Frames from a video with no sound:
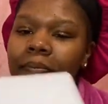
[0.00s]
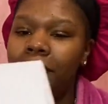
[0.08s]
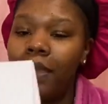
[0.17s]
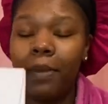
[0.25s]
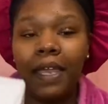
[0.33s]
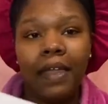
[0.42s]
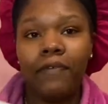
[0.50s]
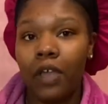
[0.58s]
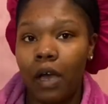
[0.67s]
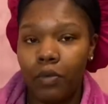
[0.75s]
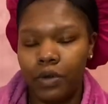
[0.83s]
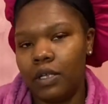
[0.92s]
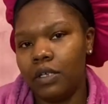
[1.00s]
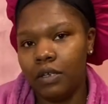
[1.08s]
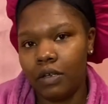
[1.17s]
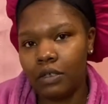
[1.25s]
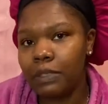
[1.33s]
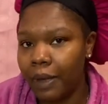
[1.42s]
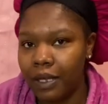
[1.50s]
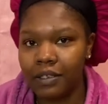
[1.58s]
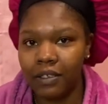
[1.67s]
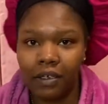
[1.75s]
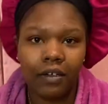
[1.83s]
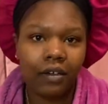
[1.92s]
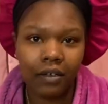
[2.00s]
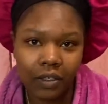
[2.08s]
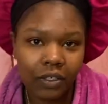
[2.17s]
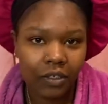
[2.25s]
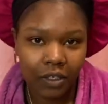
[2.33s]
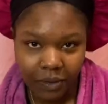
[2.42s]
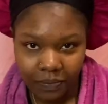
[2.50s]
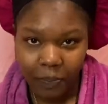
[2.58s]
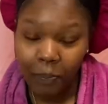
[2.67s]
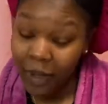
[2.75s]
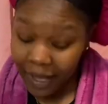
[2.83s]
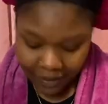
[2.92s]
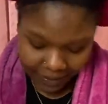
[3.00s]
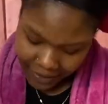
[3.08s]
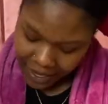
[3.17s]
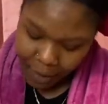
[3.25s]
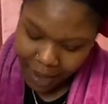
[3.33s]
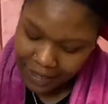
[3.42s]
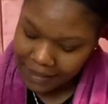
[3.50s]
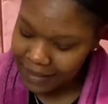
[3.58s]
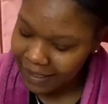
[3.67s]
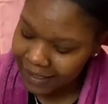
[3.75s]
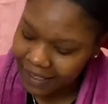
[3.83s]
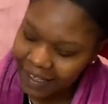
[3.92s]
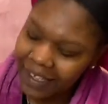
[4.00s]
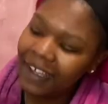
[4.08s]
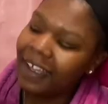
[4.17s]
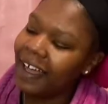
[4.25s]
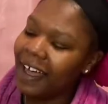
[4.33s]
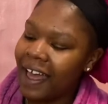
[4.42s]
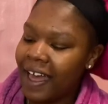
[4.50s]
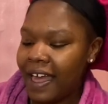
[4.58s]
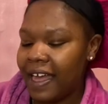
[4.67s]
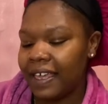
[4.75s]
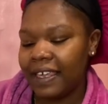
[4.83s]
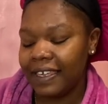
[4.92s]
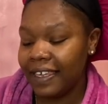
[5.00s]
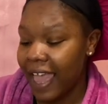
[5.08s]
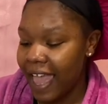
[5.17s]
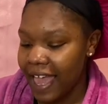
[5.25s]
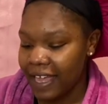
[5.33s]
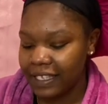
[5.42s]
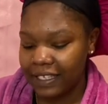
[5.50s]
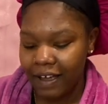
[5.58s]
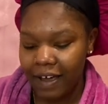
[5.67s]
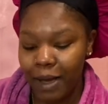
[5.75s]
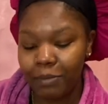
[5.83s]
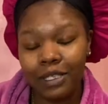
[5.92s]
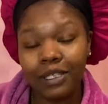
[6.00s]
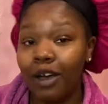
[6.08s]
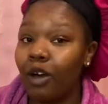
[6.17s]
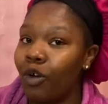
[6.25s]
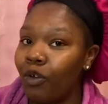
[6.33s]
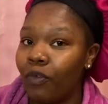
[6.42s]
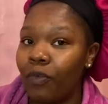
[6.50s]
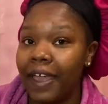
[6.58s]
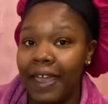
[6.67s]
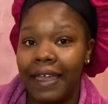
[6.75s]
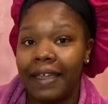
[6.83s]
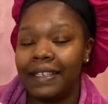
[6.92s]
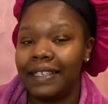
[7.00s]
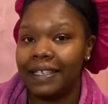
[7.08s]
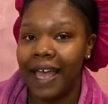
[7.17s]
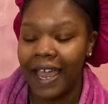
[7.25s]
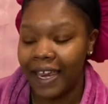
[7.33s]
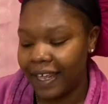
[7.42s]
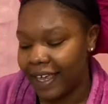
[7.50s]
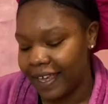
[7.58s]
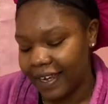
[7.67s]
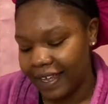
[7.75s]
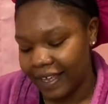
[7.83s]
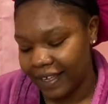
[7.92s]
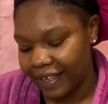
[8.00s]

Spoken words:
I mean, if y'all want to, you know, sponsor your girl, you know. But anyways, yes, y'all, I'm so excited.